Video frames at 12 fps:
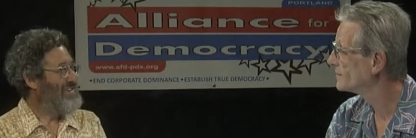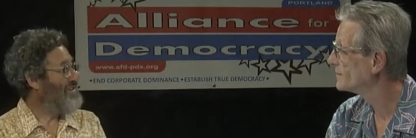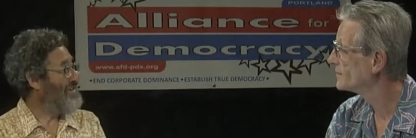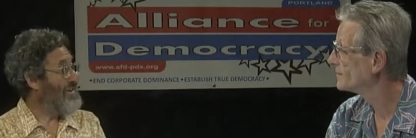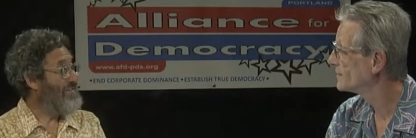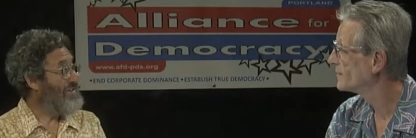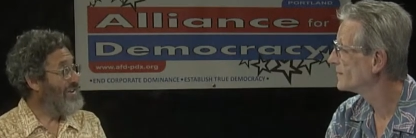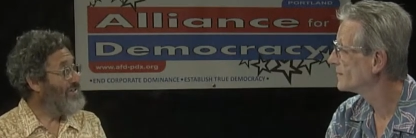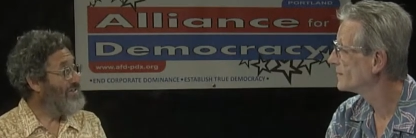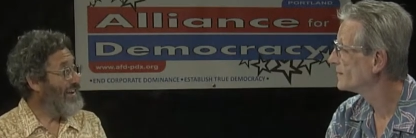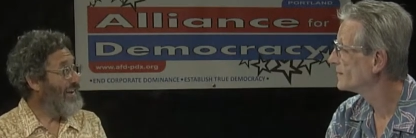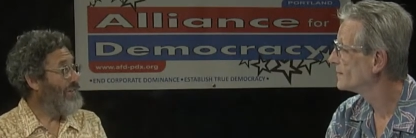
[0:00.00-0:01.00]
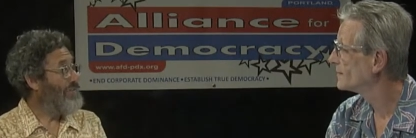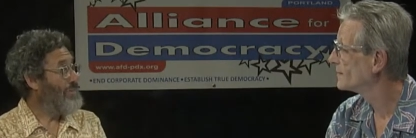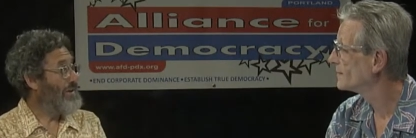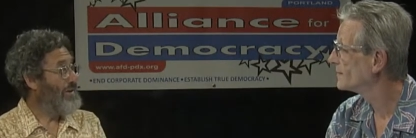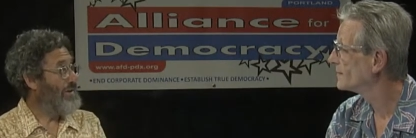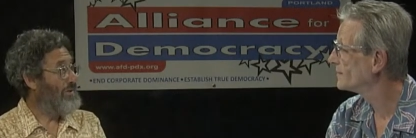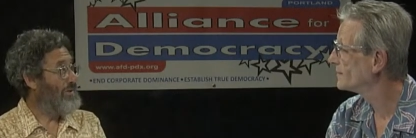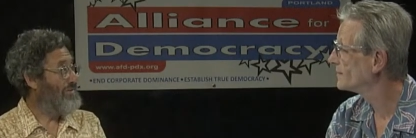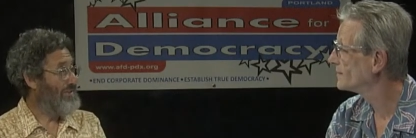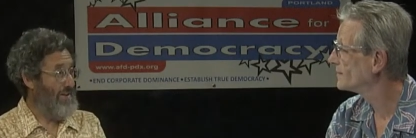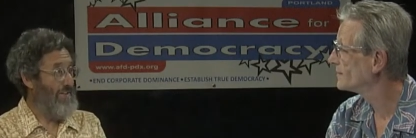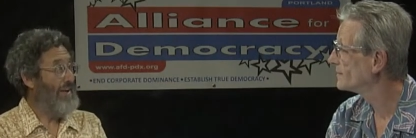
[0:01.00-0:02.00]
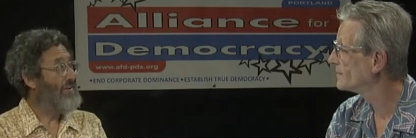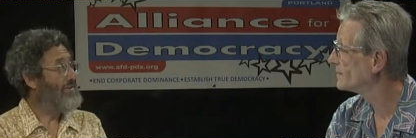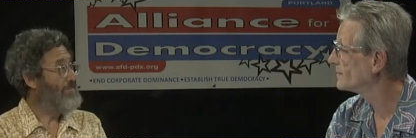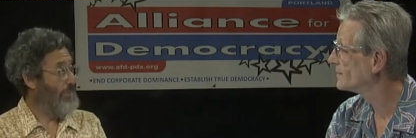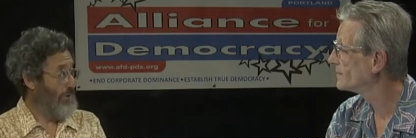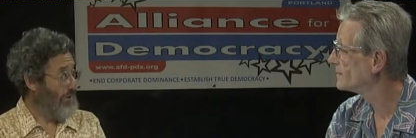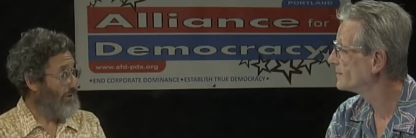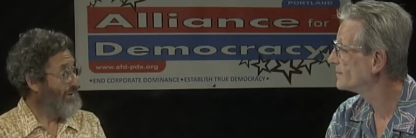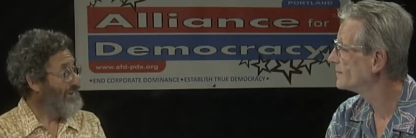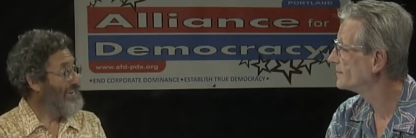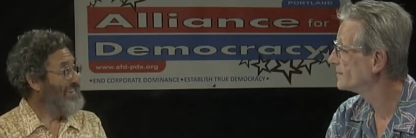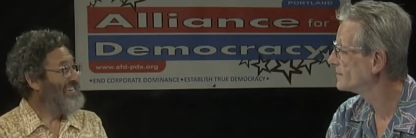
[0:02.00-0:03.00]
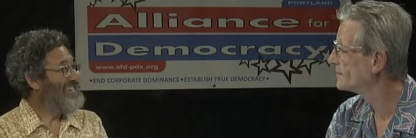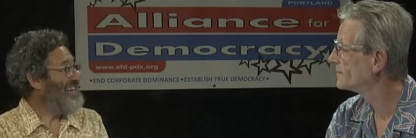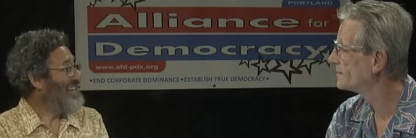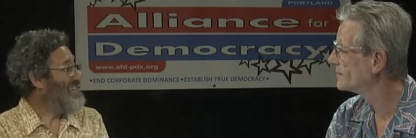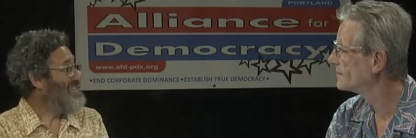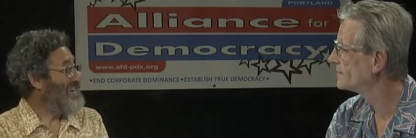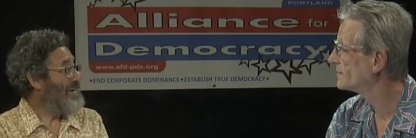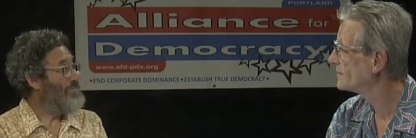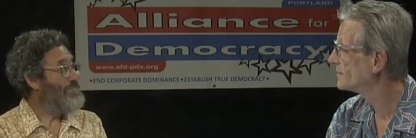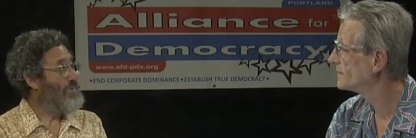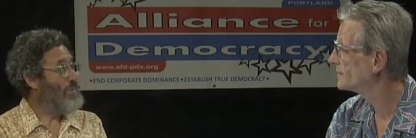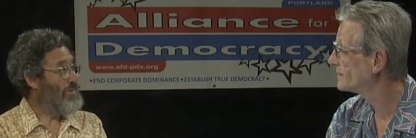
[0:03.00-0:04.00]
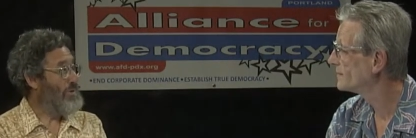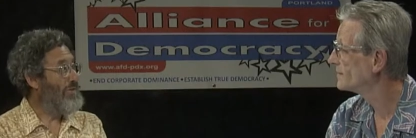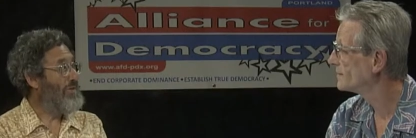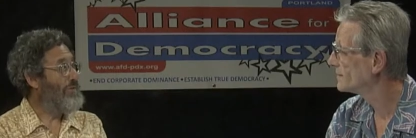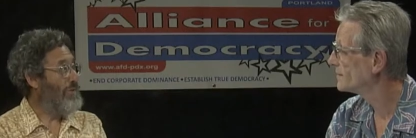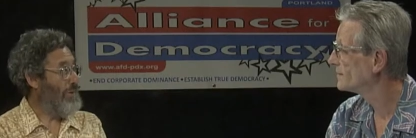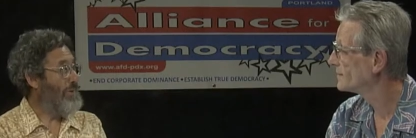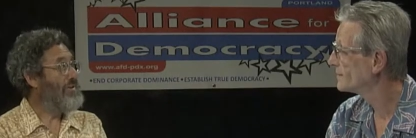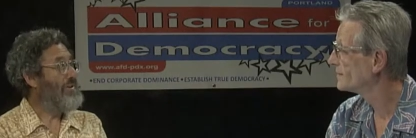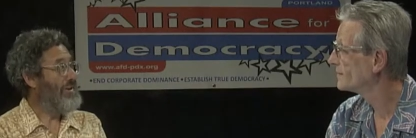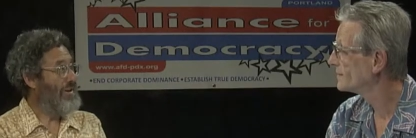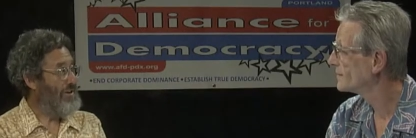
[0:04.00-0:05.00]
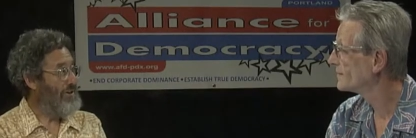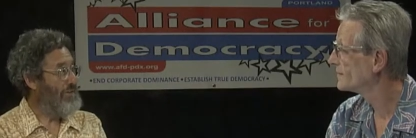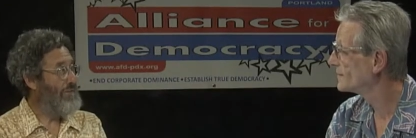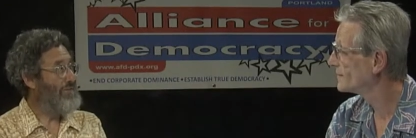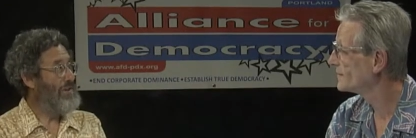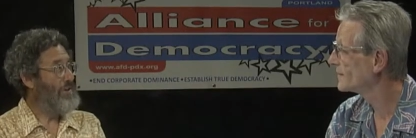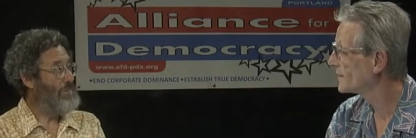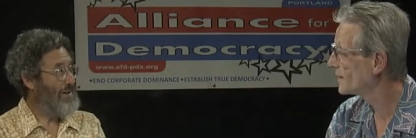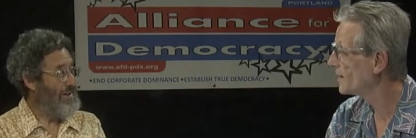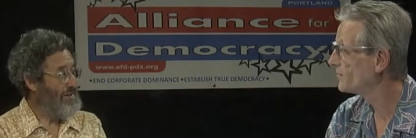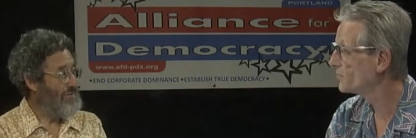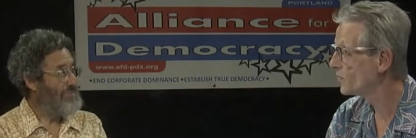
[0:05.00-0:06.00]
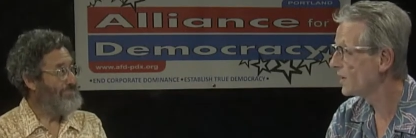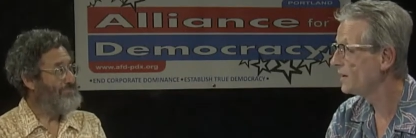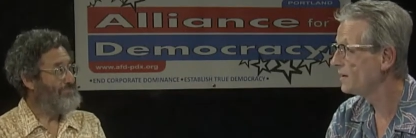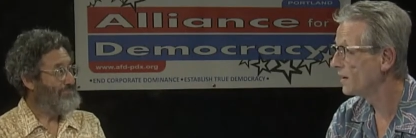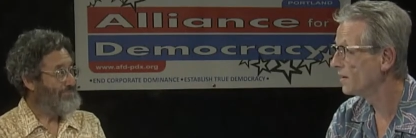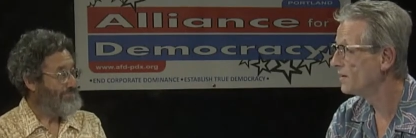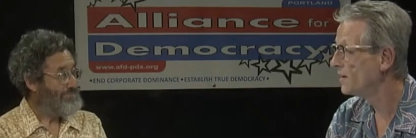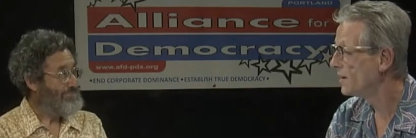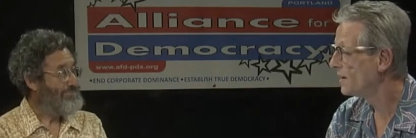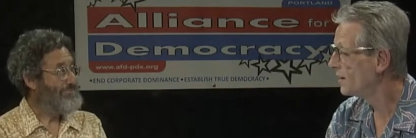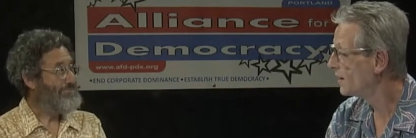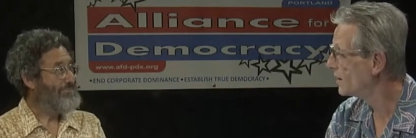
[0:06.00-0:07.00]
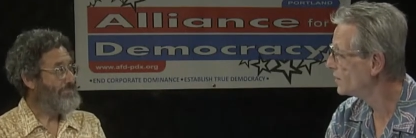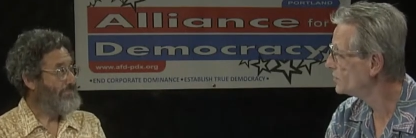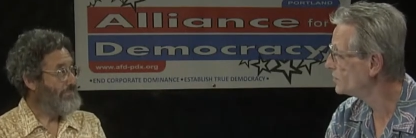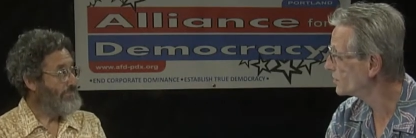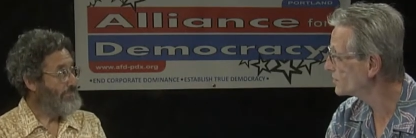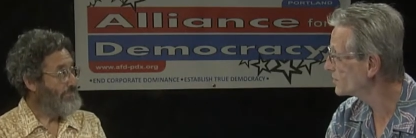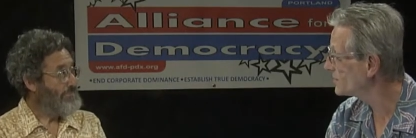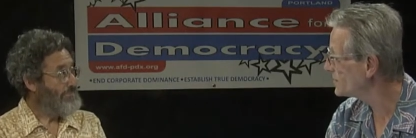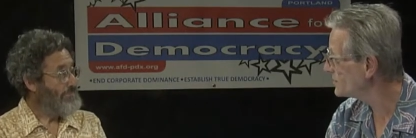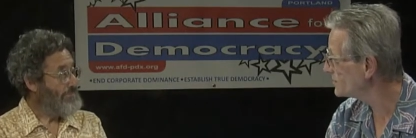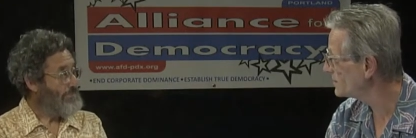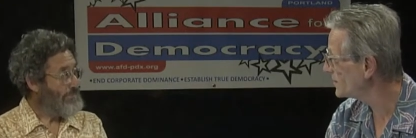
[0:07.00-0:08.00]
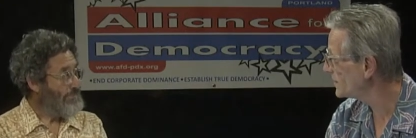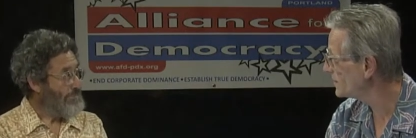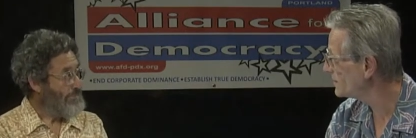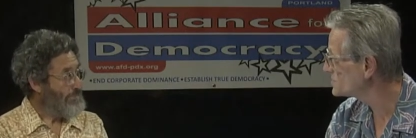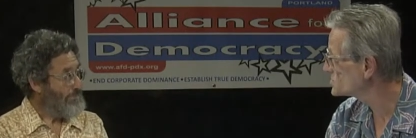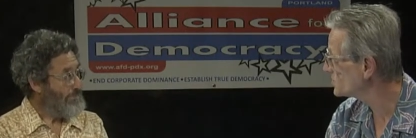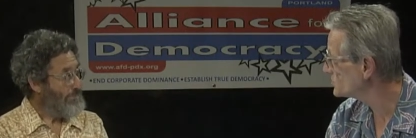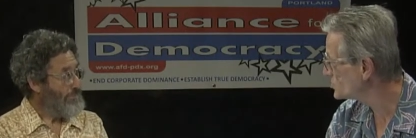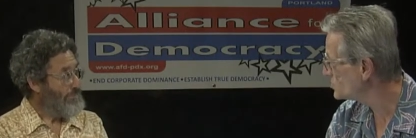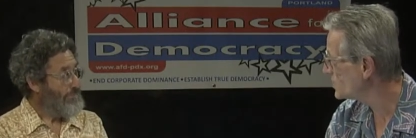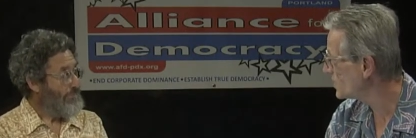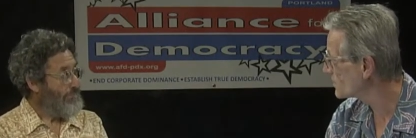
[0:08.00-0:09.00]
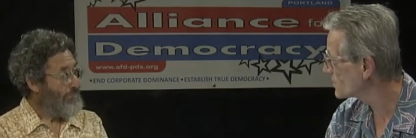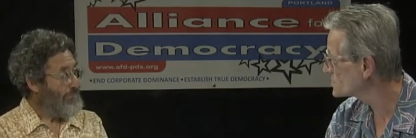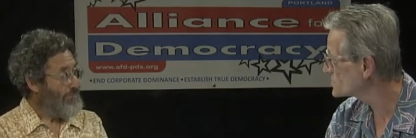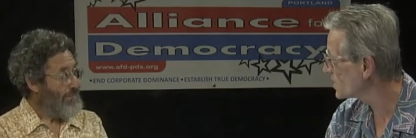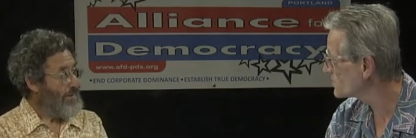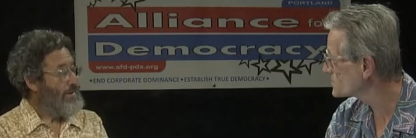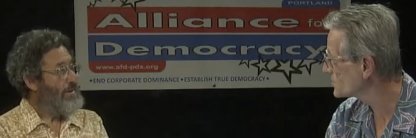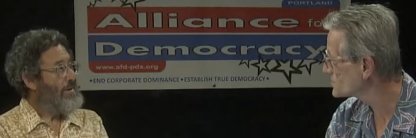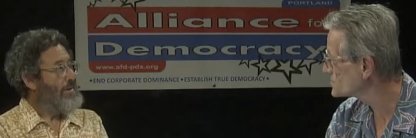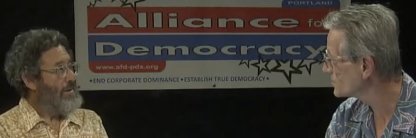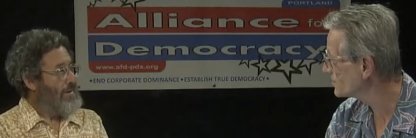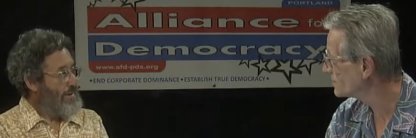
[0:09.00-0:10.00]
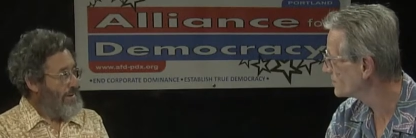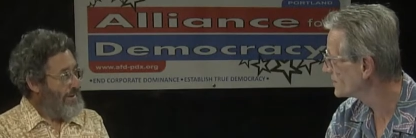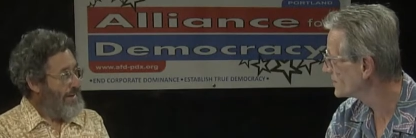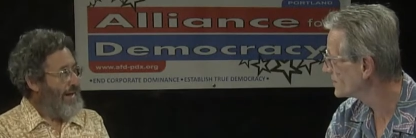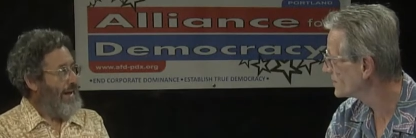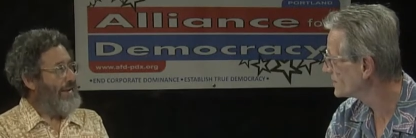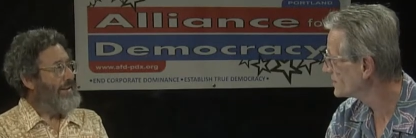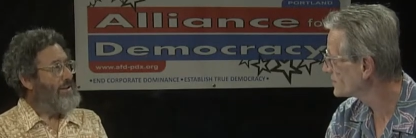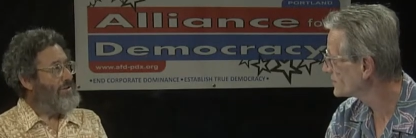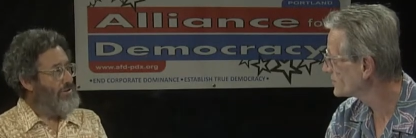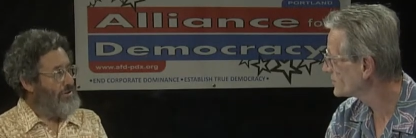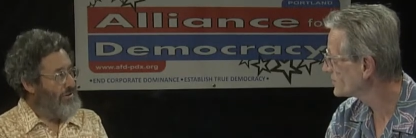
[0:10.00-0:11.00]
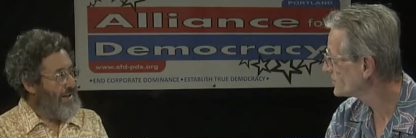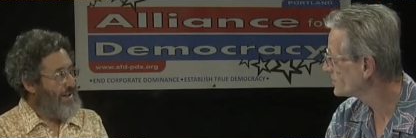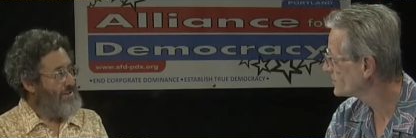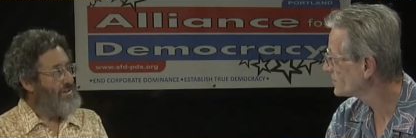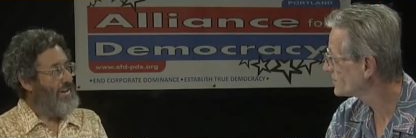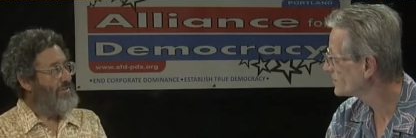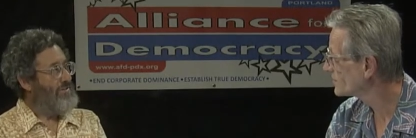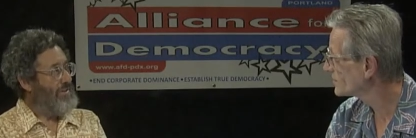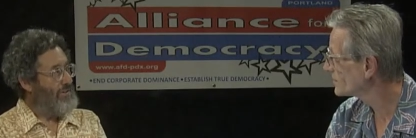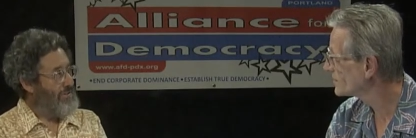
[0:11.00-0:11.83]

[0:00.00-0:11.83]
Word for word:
Speaker 1: to govern ourselves. Mm -hmm. We mm-hmm. call we say that's bull, and um, we're moving forward in 150 communities. Okay,
Speaker 2: great. Yeah. Uh, you're going to be doing some two-day workshops also.
Speaker 1: Yeah, I lead two-day intensives